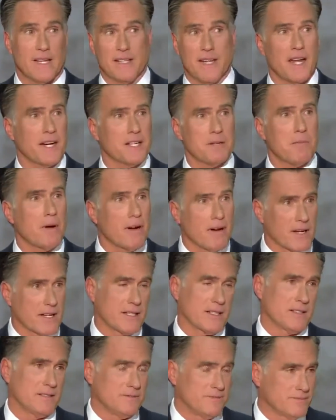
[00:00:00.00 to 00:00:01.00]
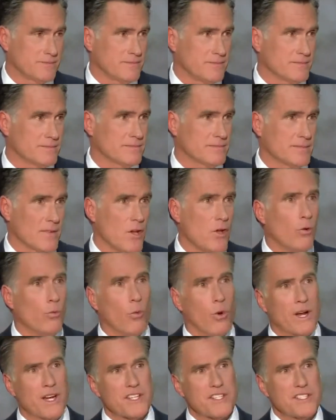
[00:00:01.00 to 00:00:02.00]
and not on America.
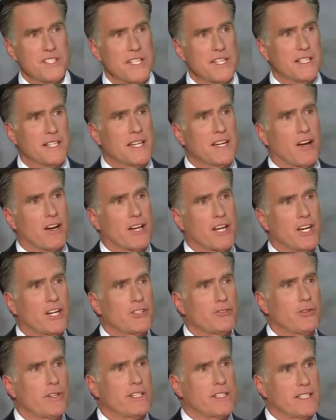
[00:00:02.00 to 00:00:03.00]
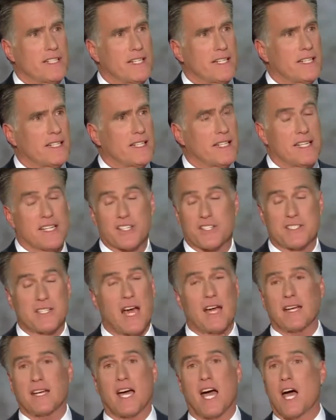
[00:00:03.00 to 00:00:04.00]
What is needed in our country today is
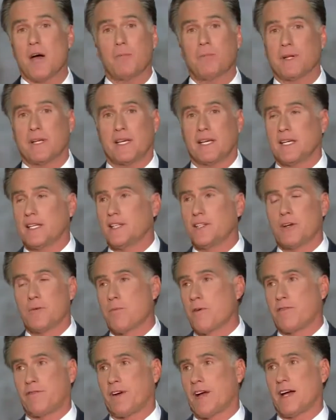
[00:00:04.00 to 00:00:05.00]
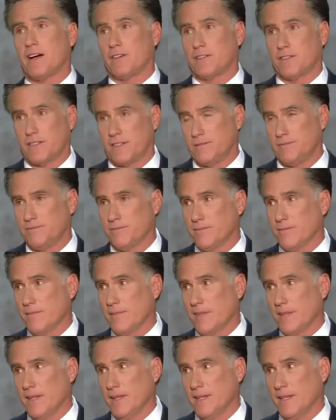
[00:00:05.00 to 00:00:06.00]
not complicated or profound.
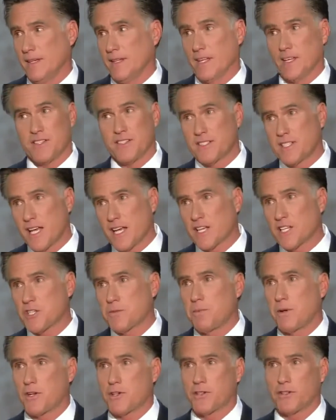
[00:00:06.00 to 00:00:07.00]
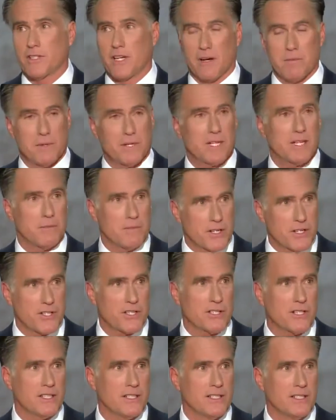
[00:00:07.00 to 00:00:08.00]
It doesn't take a special government
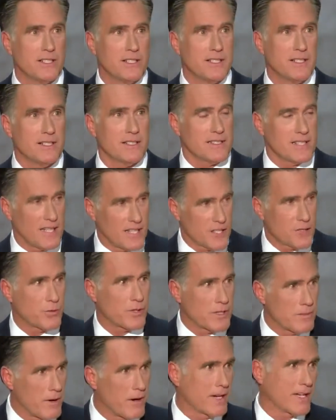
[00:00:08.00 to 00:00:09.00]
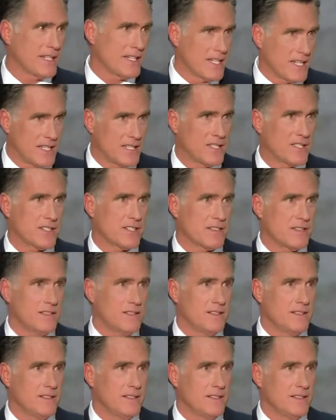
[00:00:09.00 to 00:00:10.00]
commission to tell us what America needs.
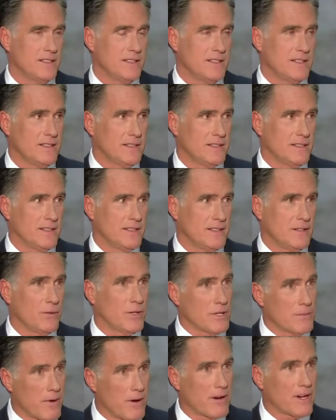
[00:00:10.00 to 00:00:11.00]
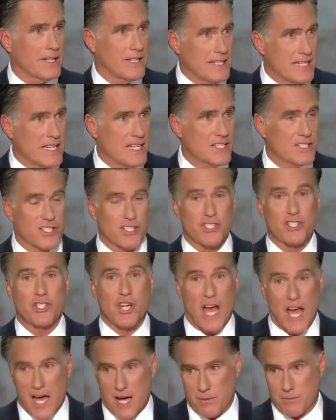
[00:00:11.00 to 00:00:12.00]
What America needs is
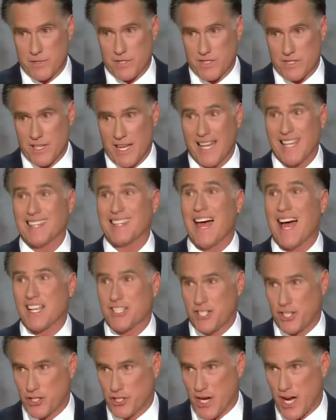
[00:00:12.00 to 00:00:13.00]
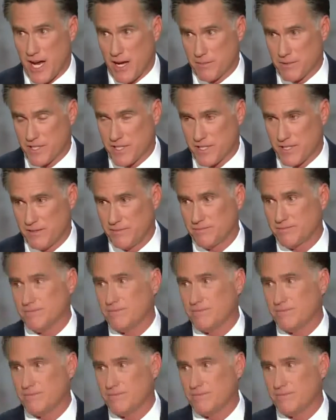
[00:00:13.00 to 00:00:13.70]
jobs, lots of jobs.